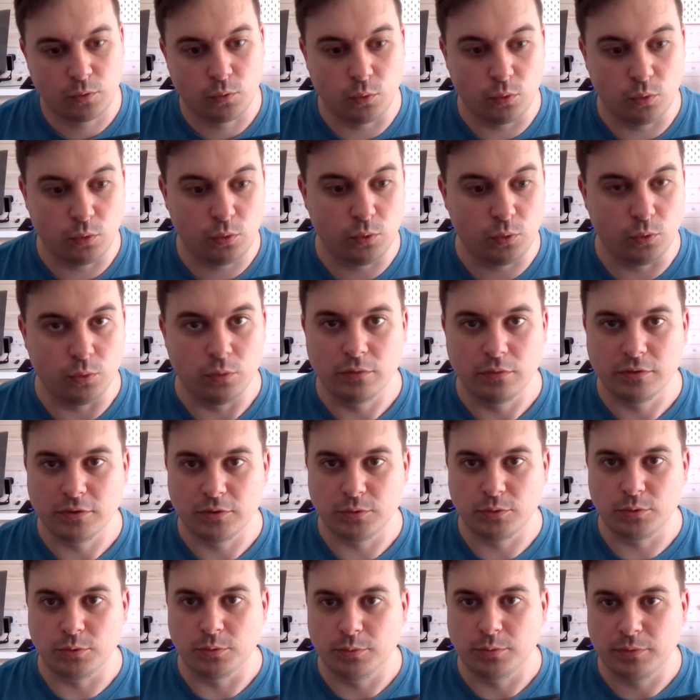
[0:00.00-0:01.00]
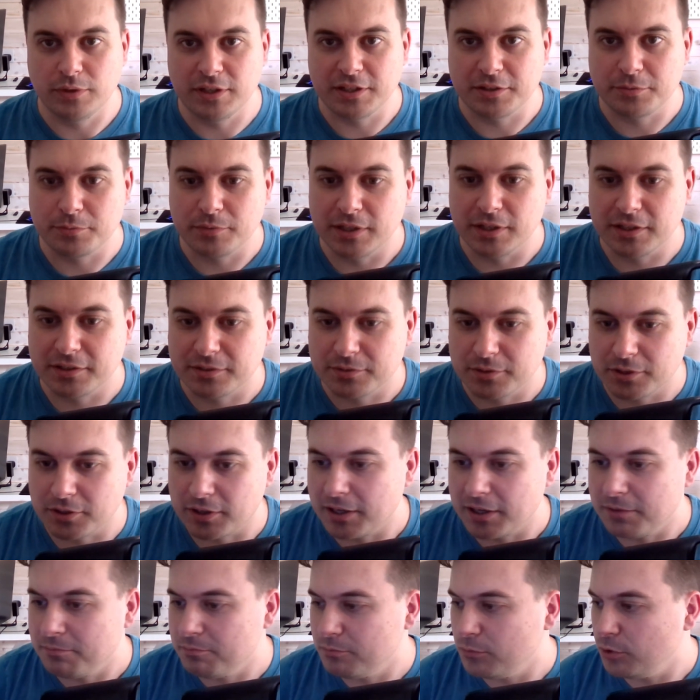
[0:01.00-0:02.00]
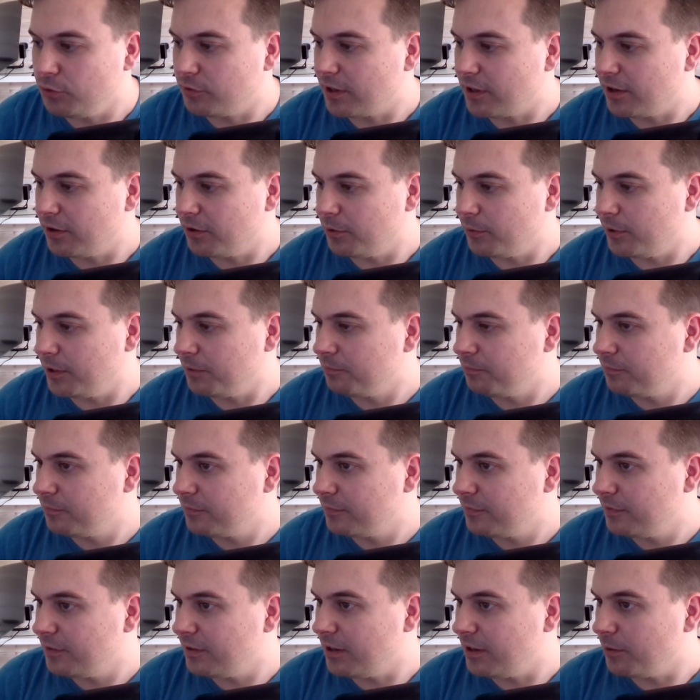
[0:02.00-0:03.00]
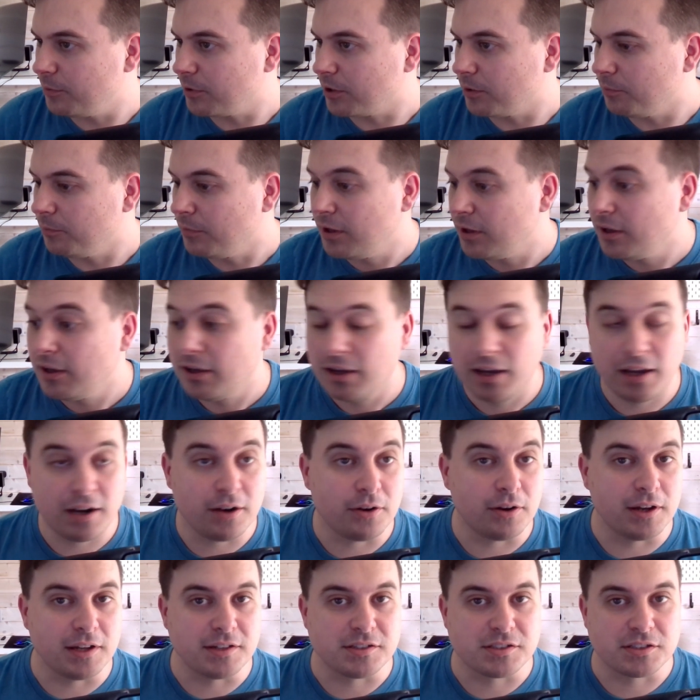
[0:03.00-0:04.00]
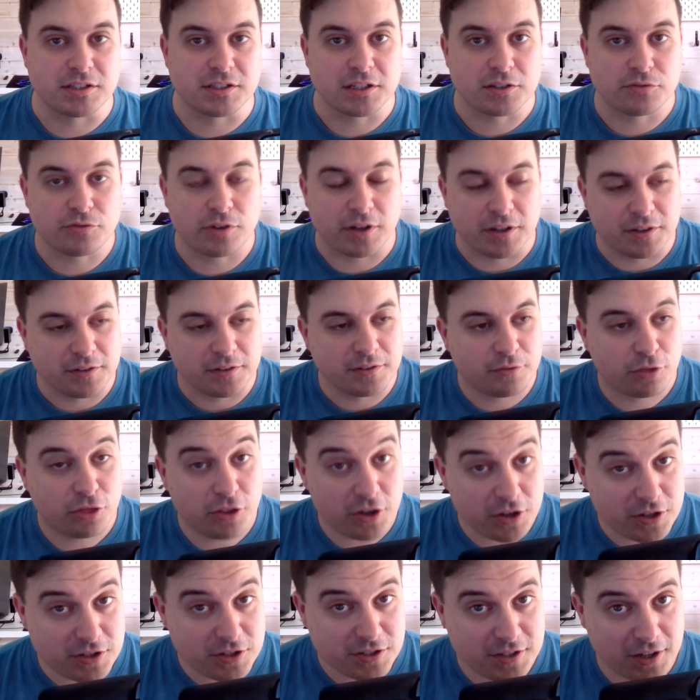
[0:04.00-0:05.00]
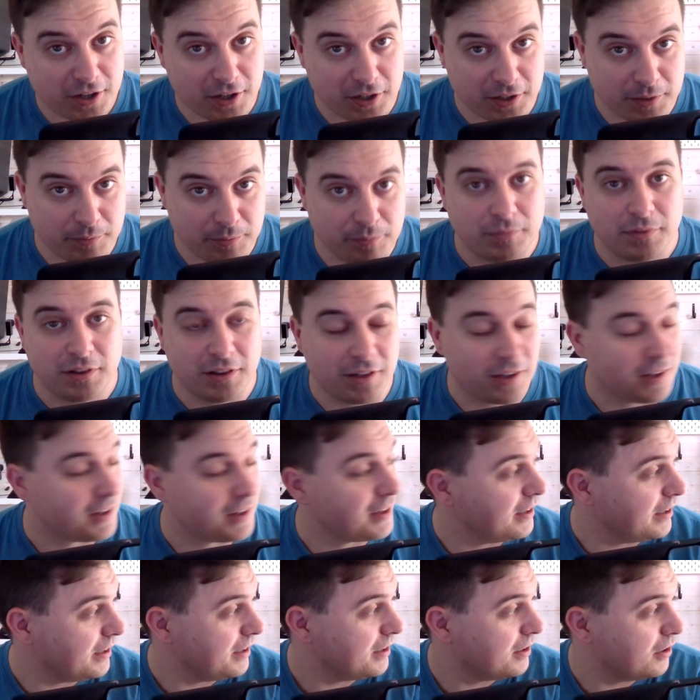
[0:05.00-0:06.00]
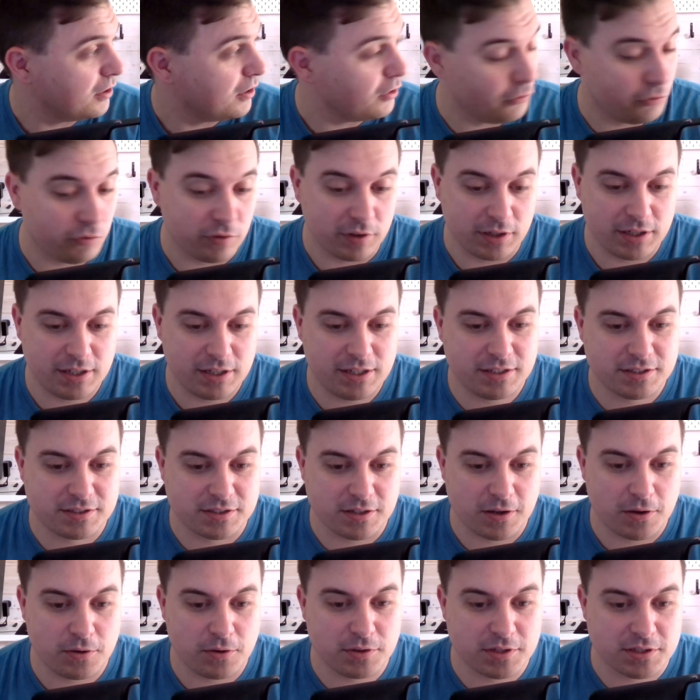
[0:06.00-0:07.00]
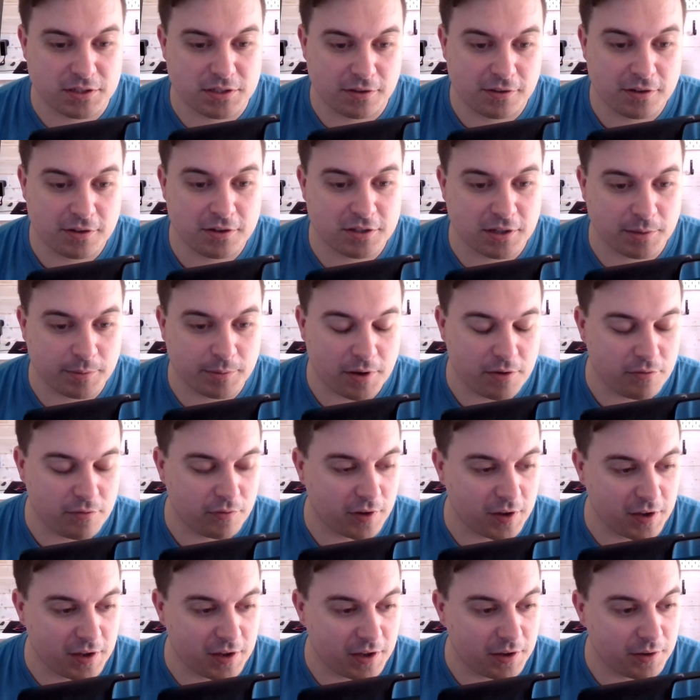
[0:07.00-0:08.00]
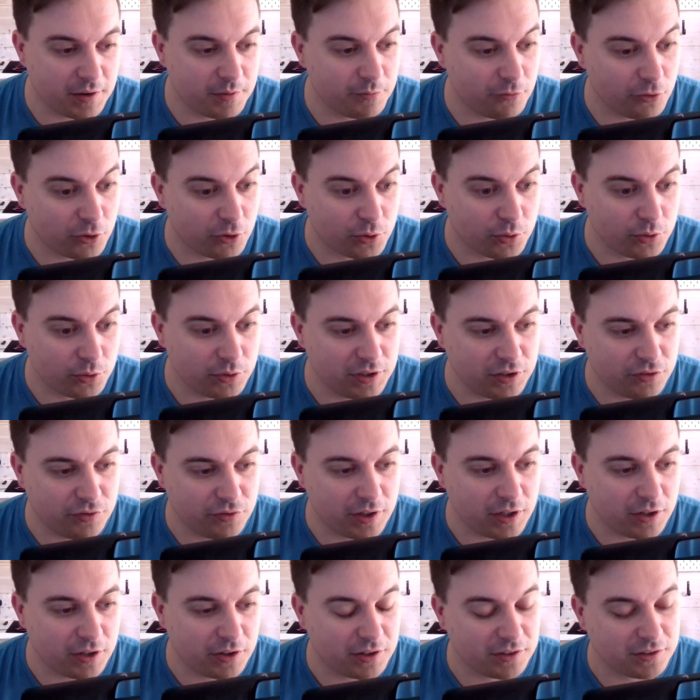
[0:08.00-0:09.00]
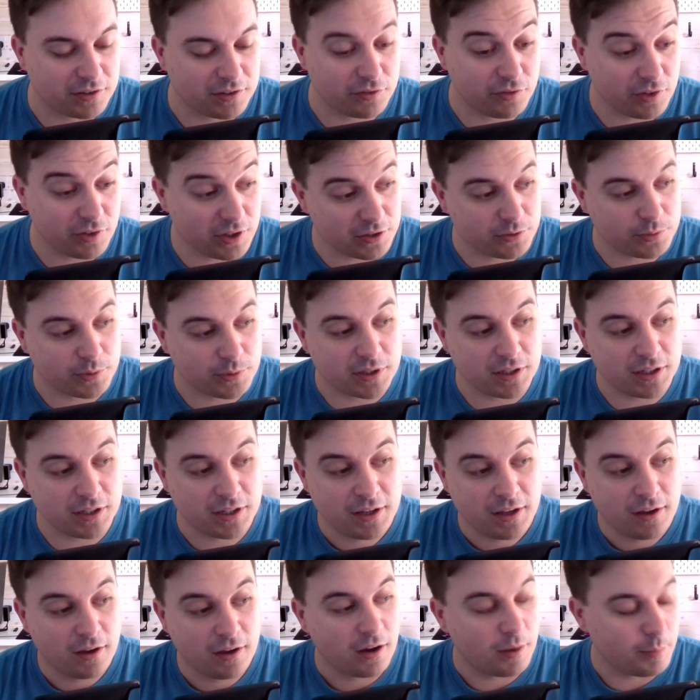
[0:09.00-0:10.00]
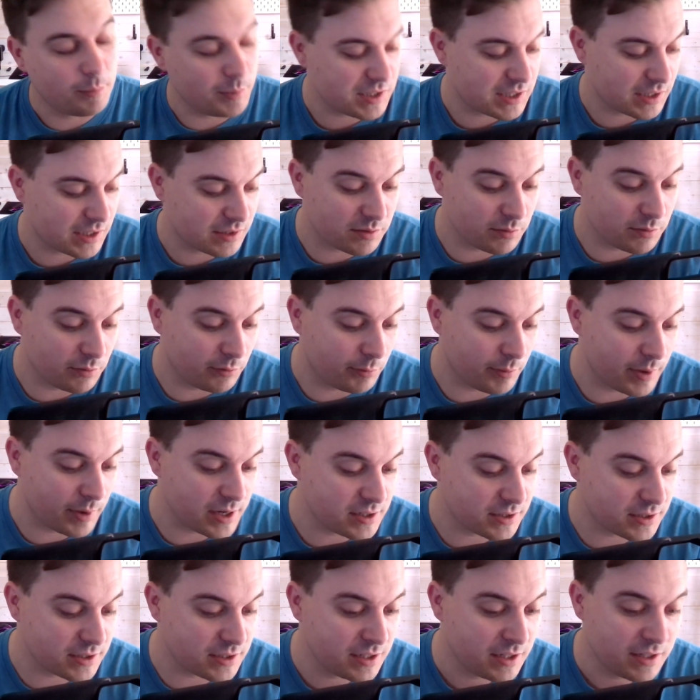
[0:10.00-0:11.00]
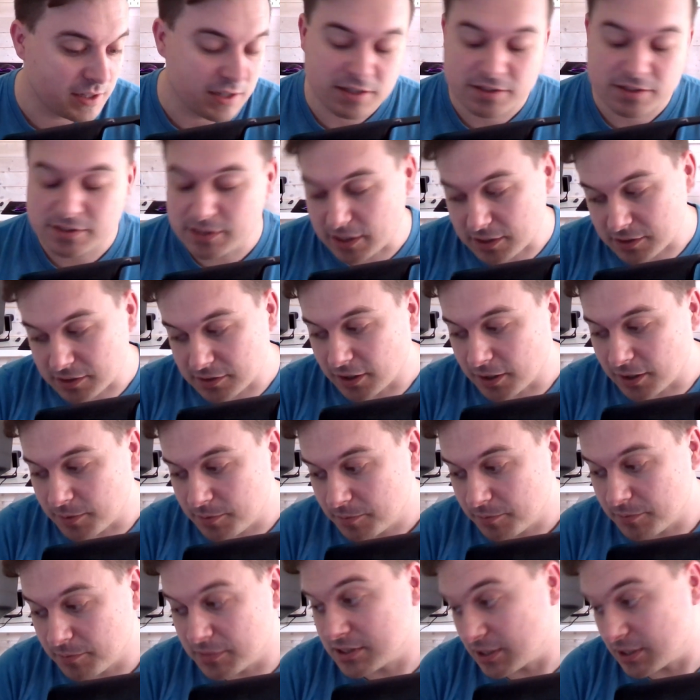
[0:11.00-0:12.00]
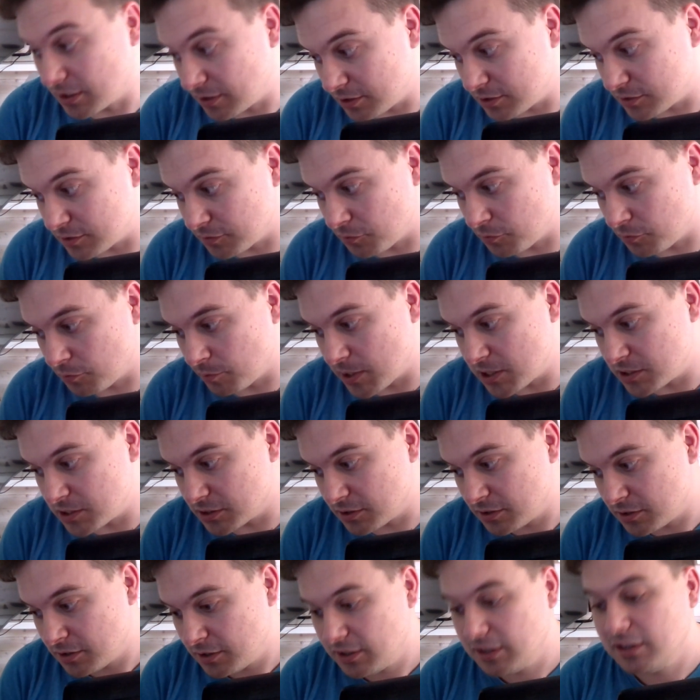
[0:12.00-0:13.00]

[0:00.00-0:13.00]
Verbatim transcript: Oh, let's okay, moved out of the way. There we go. Hello, ladies and gents. Right, third time lucky, hopefully. So this is the third time I've recorded this video, because the first one I missed out some information. Second time, missed out loads of information.